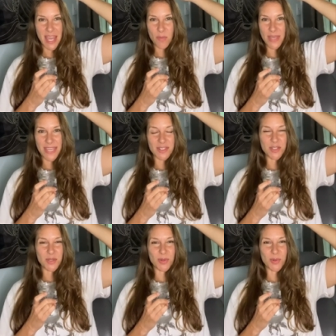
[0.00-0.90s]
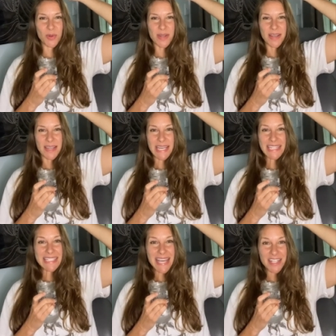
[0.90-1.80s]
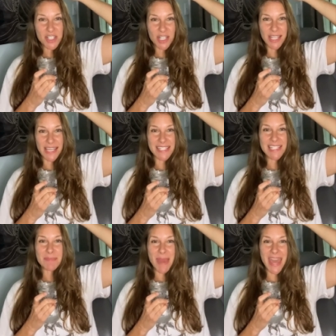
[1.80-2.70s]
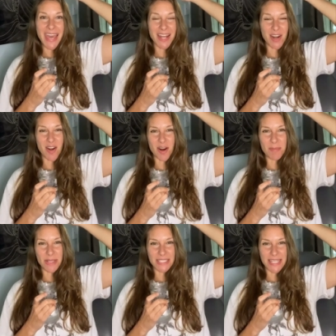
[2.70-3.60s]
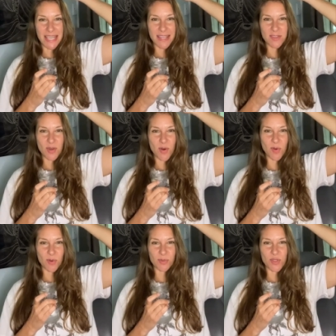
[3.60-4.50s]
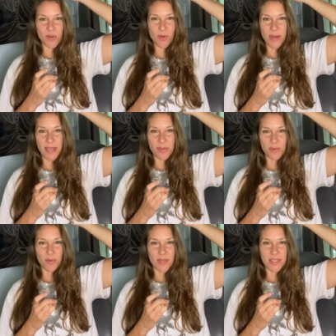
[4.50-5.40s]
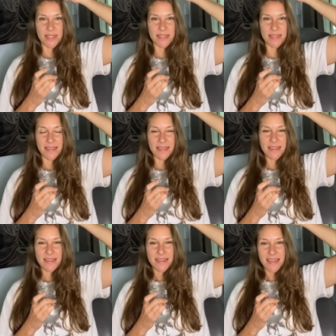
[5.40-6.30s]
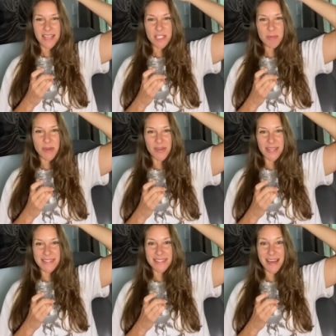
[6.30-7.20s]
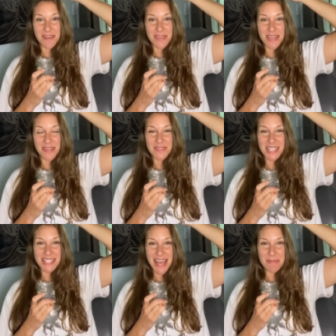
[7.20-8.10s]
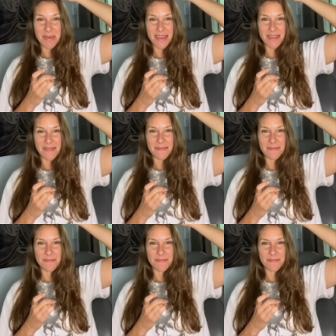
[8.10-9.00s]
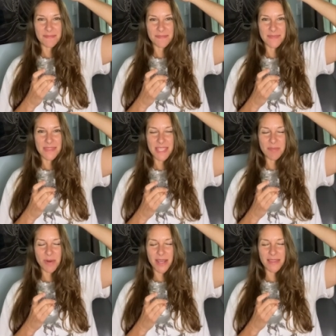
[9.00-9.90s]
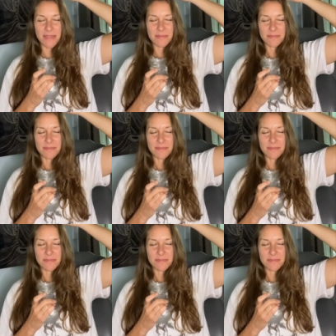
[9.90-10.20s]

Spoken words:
When we get to intentionally expand our ability to hold joy through this experience of EFT tapping. Deep breath.